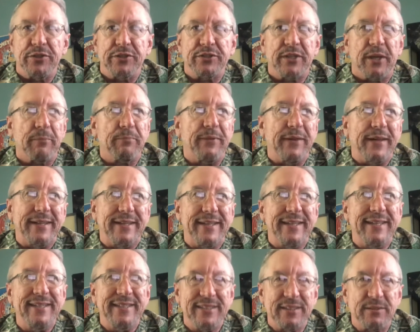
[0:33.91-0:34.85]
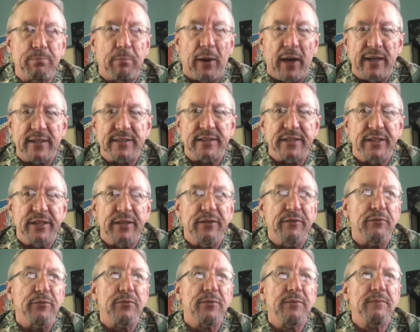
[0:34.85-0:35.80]
something that is
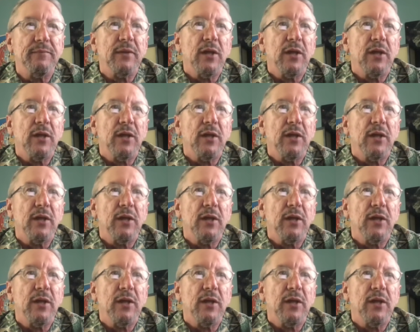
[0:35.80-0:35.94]
positive.